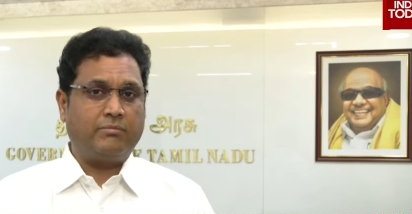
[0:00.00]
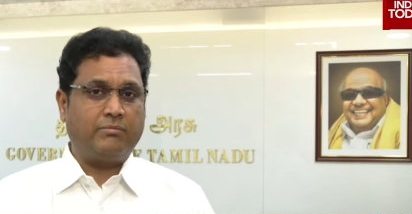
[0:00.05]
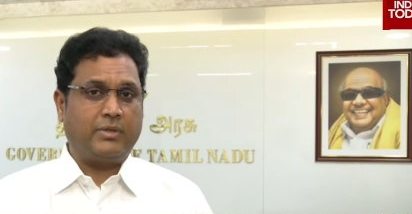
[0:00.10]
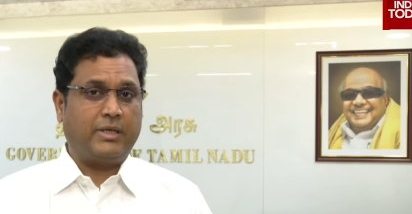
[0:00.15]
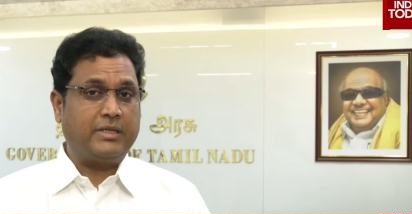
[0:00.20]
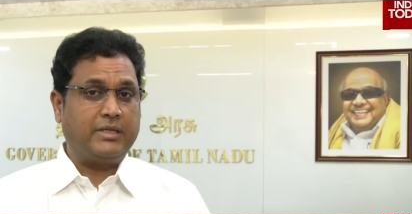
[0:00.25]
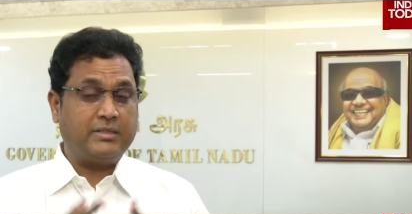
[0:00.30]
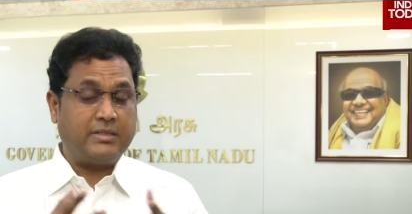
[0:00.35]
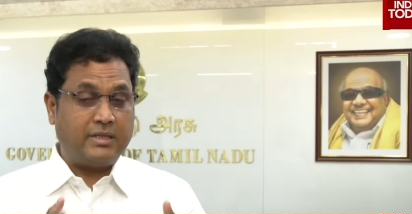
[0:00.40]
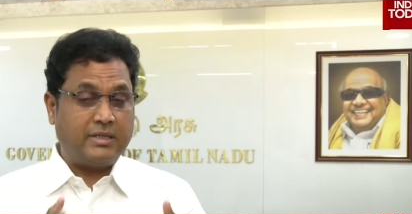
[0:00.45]

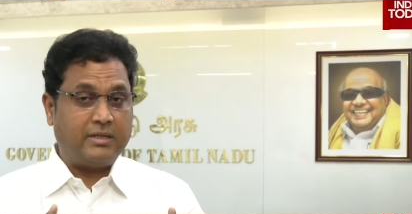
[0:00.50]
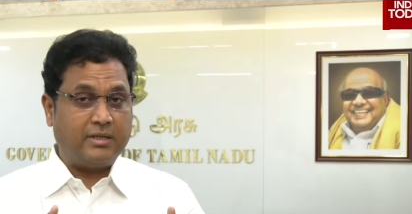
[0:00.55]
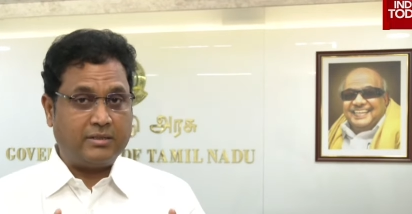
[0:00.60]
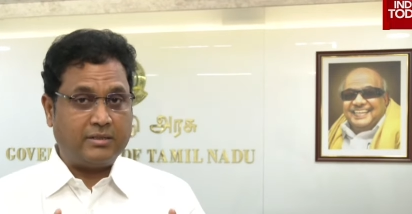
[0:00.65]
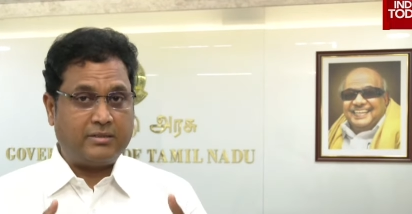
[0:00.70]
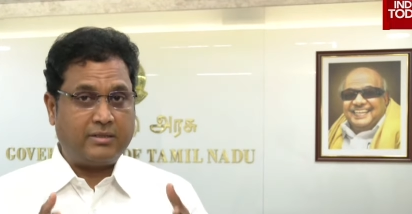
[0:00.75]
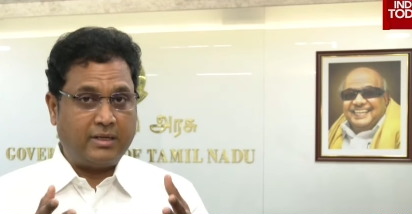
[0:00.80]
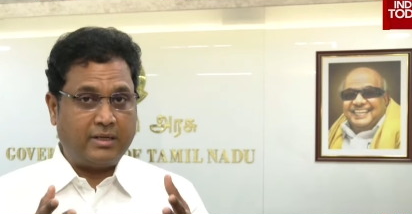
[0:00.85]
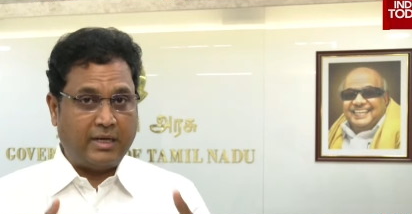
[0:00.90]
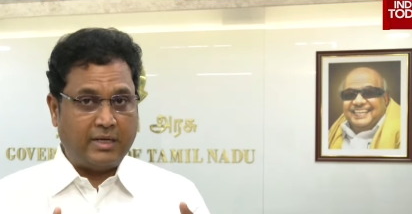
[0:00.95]
Speaker 1: his
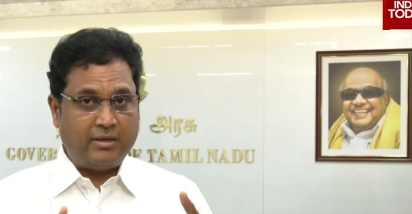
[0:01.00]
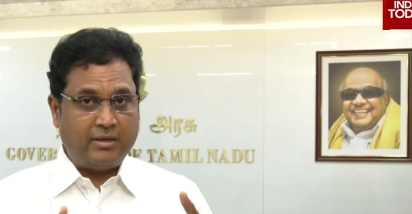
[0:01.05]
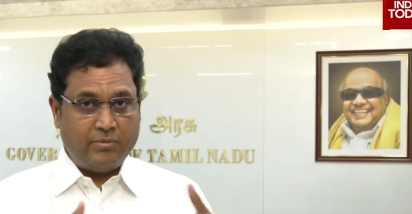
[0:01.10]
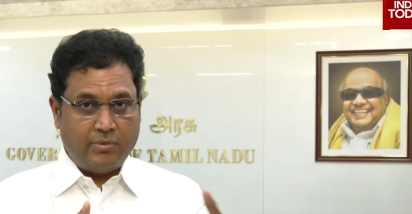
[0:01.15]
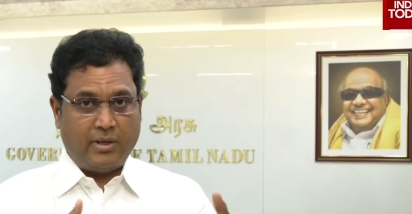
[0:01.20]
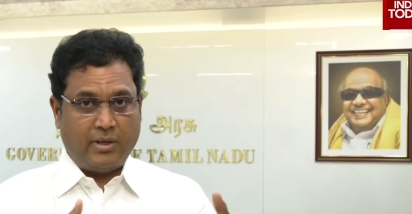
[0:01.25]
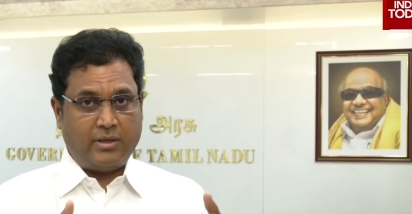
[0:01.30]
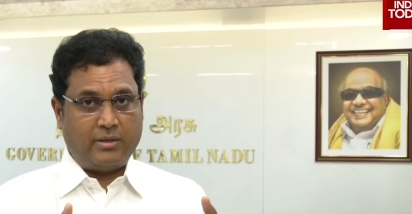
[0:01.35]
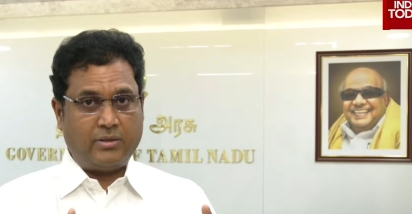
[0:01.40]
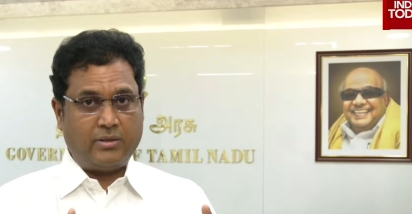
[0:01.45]
industry
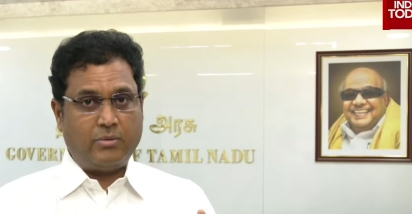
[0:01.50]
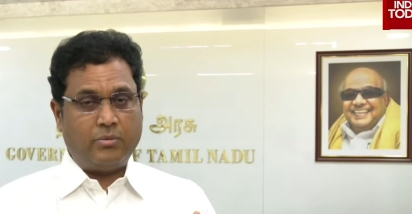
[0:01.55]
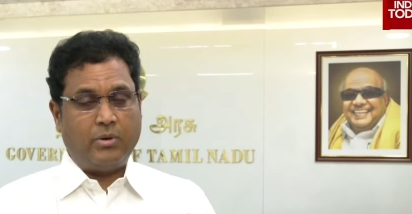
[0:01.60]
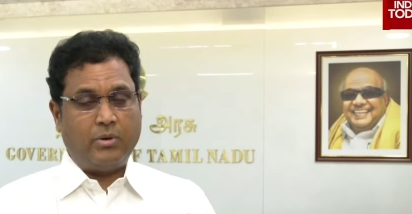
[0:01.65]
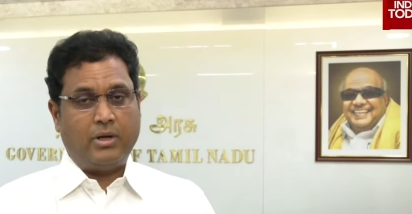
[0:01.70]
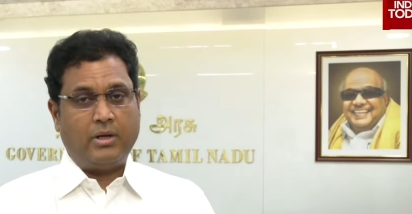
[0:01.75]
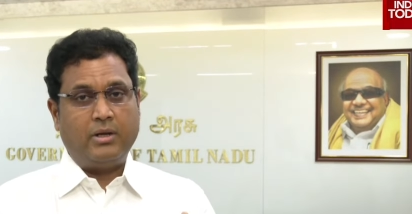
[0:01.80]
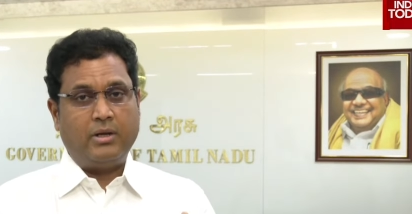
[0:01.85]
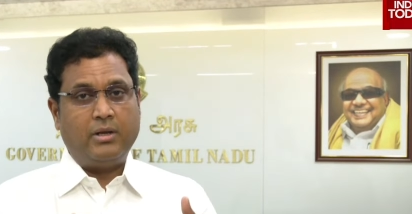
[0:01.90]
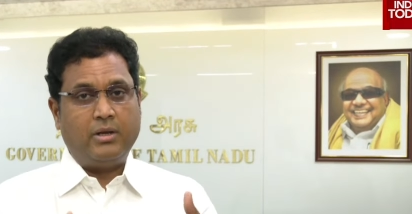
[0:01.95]
anywhere in the
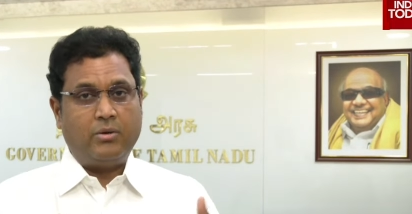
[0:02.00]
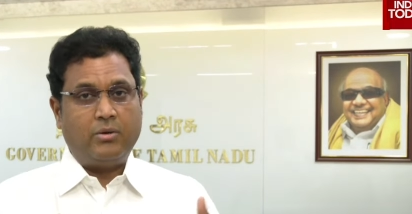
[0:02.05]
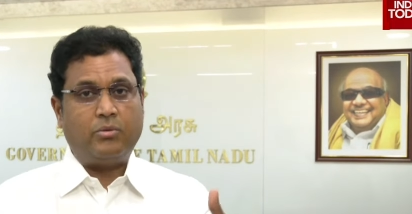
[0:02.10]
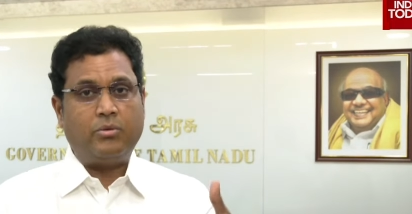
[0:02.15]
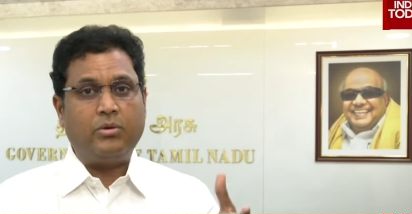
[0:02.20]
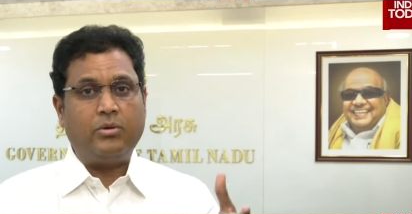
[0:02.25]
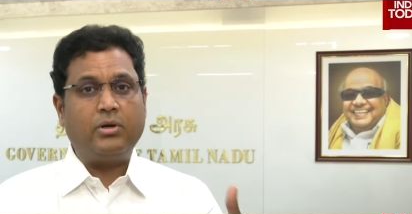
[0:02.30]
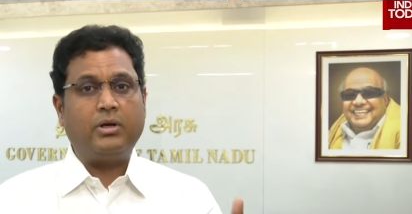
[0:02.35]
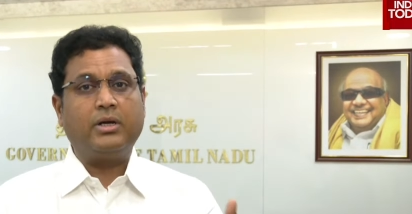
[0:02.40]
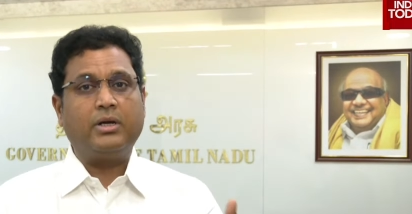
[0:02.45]
world will
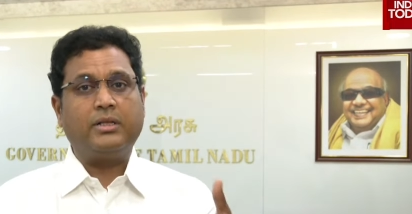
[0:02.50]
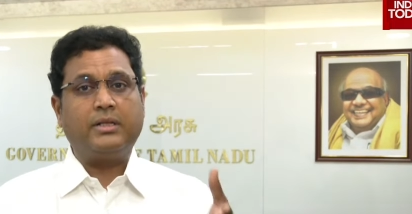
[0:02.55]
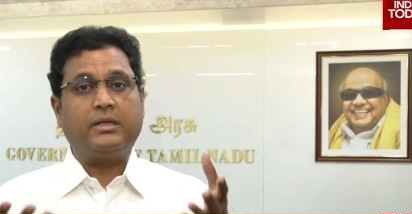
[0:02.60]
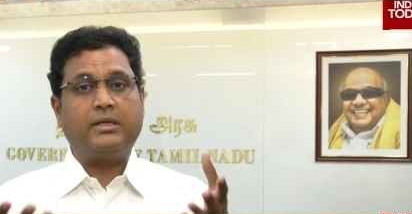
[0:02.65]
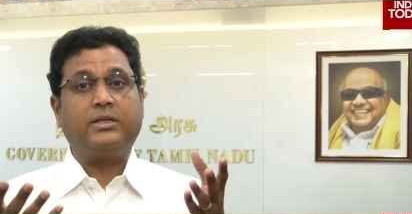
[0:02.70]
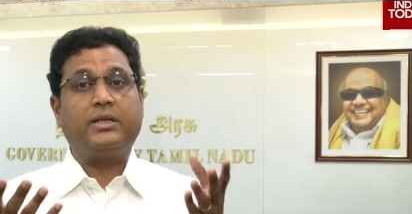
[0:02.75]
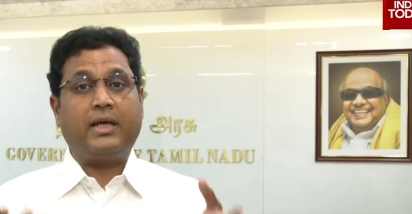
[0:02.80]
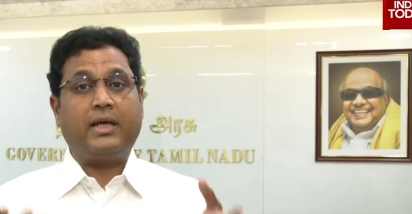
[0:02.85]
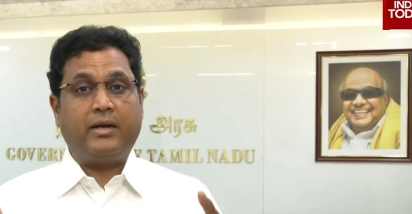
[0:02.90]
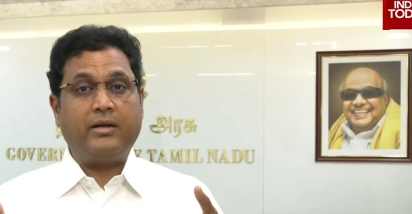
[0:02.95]
look at the
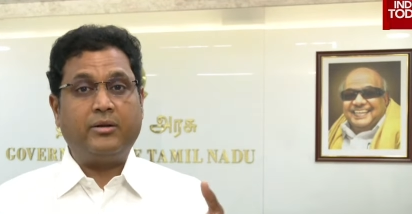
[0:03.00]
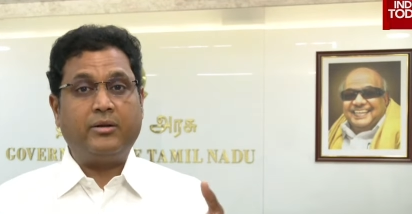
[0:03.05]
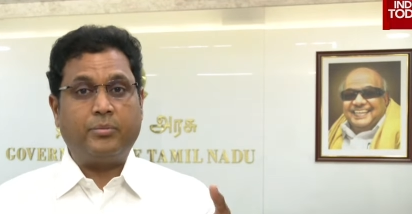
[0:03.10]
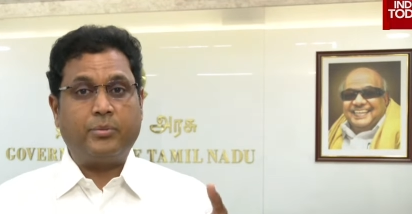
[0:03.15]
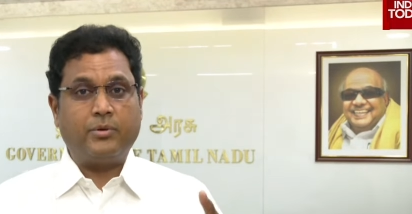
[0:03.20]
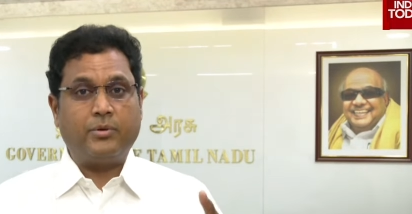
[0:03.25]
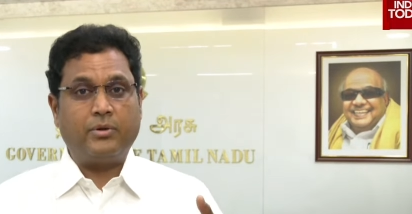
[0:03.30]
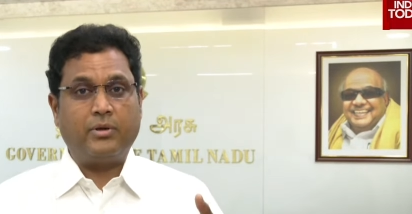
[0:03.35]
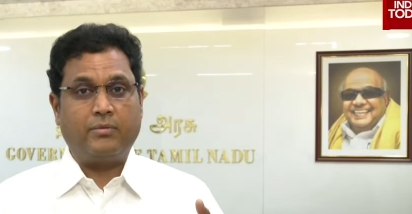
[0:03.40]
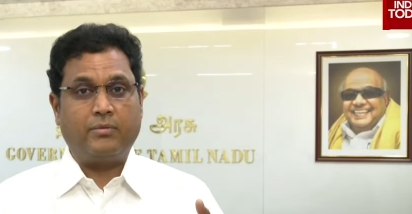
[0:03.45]
talent
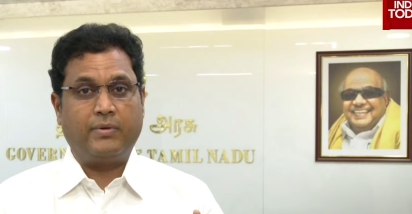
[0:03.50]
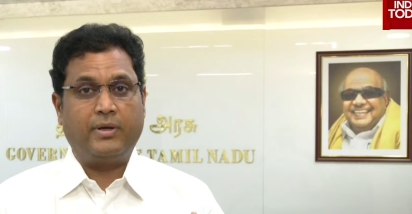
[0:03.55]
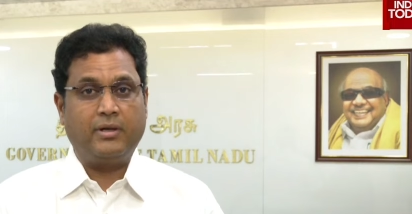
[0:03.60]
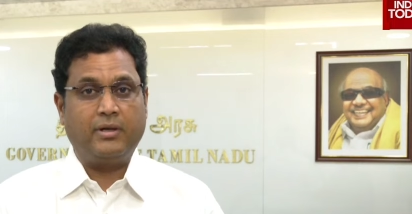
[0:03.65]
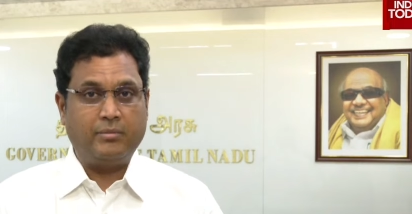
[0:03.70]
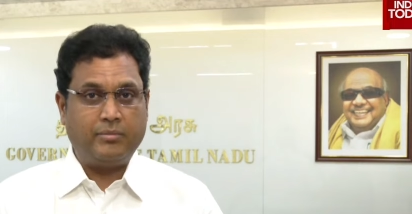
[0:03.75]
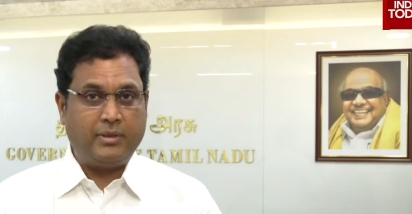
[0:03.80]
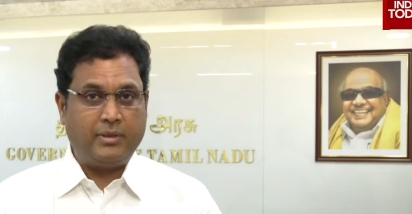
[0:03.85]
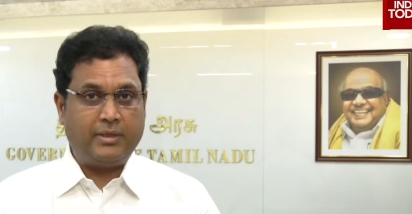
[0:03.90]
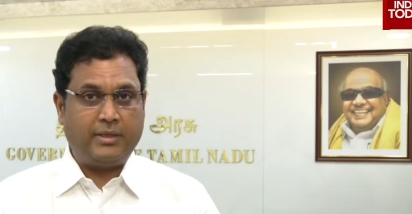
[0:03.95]
pool
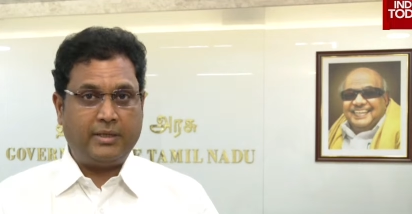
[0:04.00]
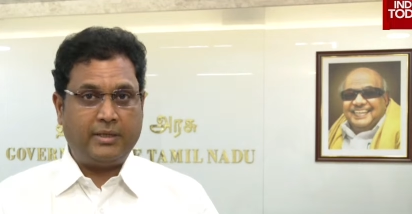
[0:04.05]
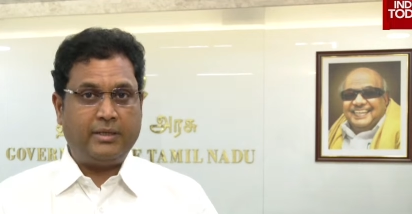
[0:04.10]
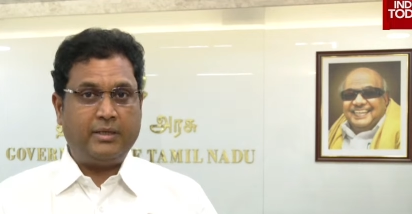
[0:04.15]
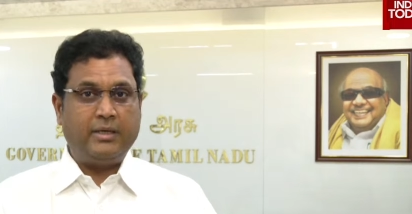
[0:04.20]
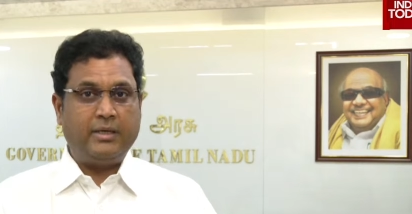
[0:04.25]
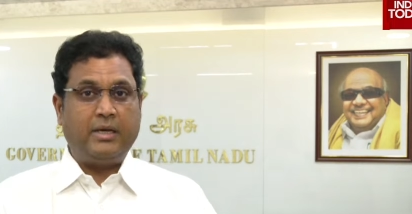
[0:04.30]
availability